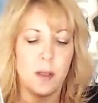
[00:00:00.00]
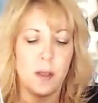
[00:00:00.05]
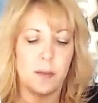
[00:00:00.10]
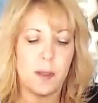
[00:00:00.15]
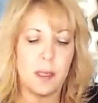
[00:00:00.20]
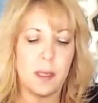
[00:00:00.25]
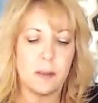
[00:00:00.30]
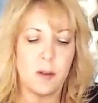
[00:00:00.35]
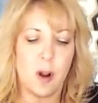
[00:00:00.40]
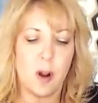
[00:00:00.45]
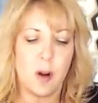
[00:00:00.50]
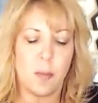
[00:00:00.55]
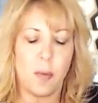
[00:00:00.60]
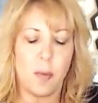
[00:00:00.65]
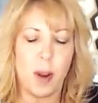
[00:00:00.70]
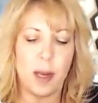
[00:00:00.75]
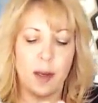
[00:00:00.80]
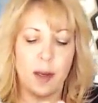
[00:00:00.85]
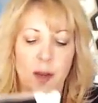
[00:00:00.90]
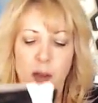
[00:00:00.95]
These aren't
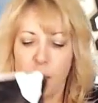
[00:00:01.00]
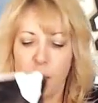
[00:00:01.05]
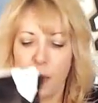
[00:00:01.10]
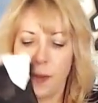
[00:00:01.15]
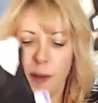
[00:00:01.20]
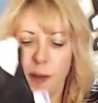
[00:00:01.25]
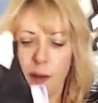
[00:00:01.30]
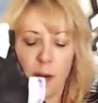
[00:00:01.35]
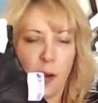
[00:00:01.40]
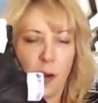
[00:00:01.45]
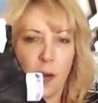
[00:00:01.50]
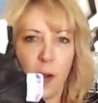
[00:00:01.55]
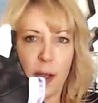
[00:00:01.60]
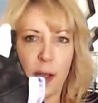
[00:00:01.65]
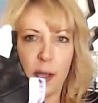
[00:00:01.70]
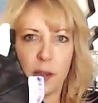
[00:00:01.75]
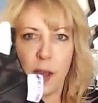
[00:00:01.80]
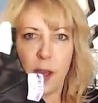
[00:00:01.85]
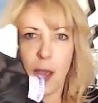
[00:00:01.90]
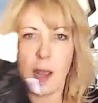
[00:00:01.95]
brand new, but they're in
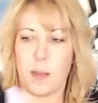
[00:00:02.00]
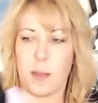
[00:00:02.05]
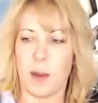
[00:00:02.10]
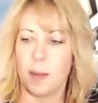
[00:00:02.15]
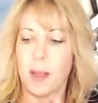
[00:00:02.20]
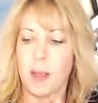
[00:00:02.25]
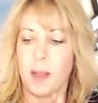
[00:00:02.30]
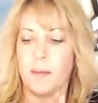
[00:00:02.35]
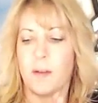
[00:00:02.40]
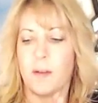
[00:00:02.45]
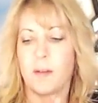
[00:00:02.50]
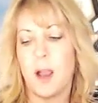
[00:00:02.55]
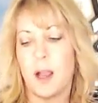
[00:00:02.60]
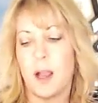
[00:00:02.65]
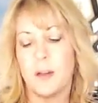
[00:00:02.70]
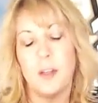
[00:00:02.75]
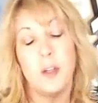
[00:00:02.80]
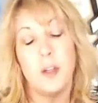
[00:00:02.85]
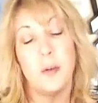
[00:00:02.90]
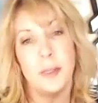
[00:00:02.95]
great shape. I mean, they're
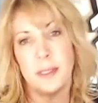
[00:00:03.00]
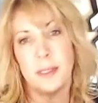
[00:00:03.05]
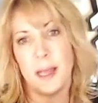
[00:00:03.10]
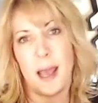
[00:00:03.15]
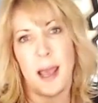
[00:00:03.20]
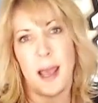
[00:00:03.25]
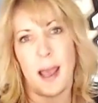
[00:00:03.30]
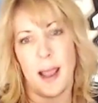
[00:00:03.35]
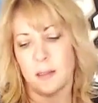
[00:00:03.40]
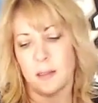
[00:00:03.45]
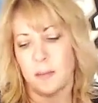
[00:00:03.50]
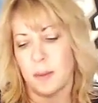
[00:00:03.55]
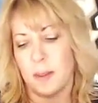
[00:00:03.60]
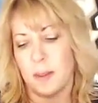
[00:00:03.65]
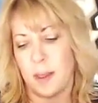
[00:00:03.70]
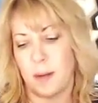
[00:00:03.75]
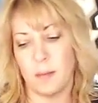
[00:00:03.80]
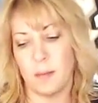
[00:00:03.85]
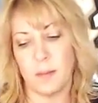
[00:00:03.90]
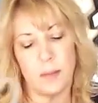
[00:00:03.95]
not new with tags, but
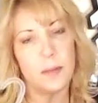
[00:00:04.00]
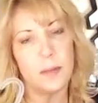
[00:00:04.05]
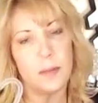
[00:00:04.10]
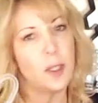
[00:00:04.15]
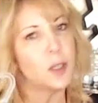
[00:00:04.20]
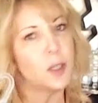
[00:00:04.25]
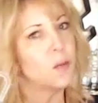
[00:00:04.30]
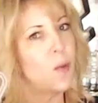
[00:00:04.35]
they look